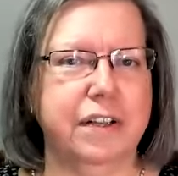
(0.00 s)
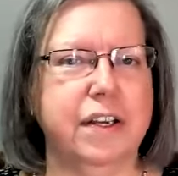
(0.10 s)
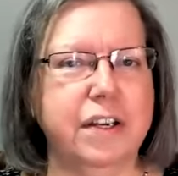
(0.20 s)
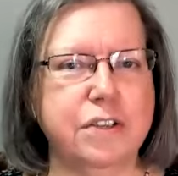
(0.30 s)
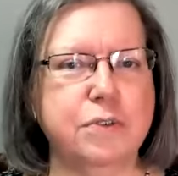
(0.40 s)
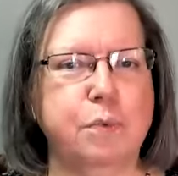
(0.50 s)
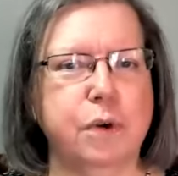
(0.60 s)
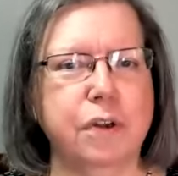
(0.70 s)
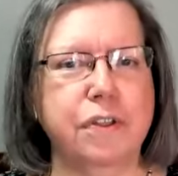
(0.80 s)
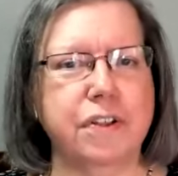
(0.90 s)
that it is
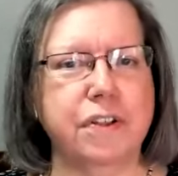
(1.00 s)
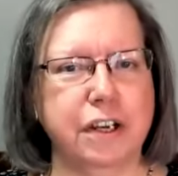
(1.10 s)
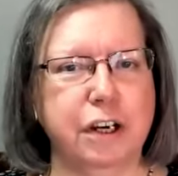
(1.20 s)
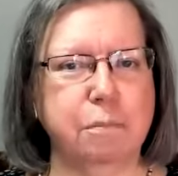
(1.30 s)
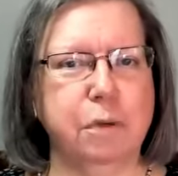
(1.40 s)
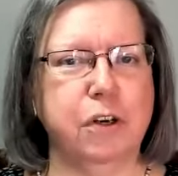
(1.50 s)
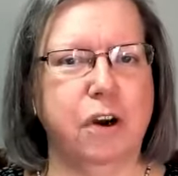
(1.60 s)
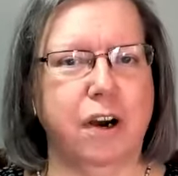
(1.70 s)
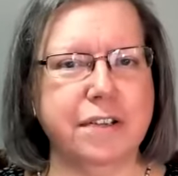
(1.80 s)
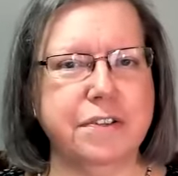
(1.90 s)
worth the terrible
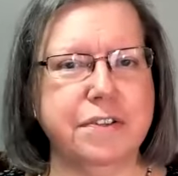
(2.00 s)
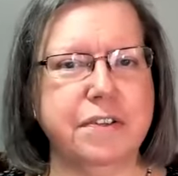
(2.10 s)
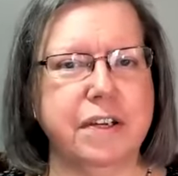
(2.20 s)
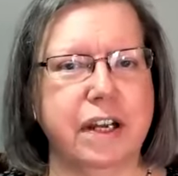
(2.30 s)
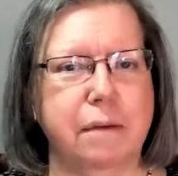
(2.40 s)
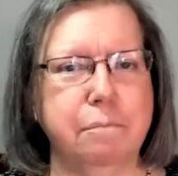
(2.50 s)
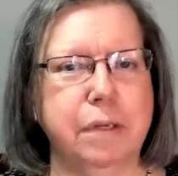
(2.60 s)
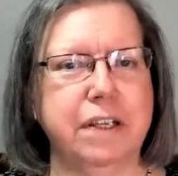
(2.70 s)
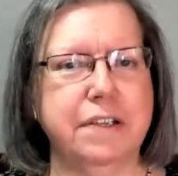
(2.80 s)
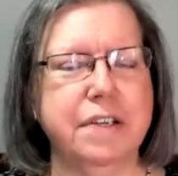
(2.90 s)
costs that
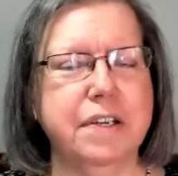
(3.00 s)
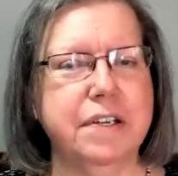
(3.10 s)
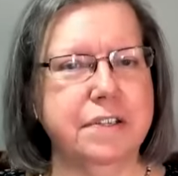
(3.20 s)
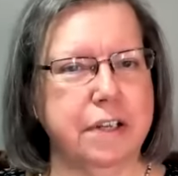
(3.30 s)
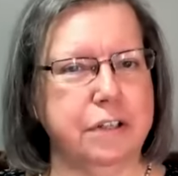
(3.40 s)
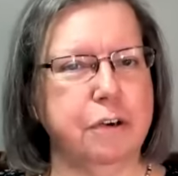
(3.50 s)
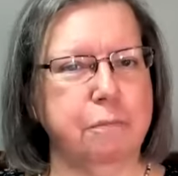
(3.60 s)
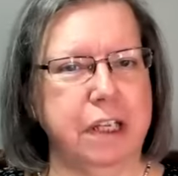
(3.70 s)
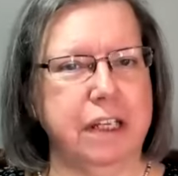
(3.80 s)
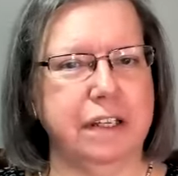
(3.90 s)
accompany such
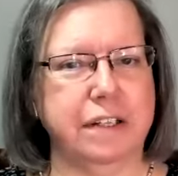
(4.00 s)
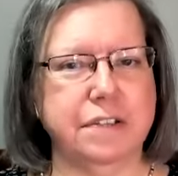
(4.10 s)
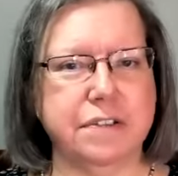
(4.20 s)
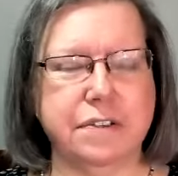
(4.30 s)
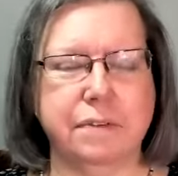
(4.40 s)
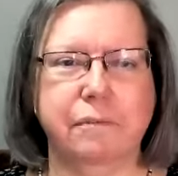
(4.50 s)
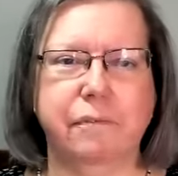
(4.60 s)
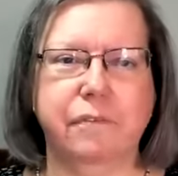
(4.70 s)
obedience.